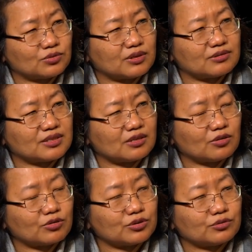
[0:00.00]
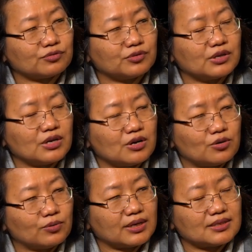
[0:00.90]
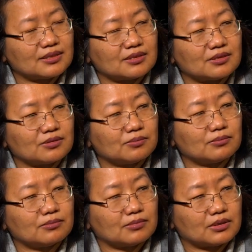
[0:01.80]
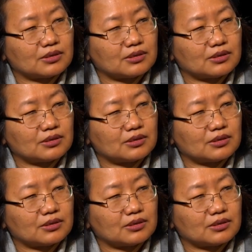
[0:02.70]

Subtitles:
So there is a lot of racism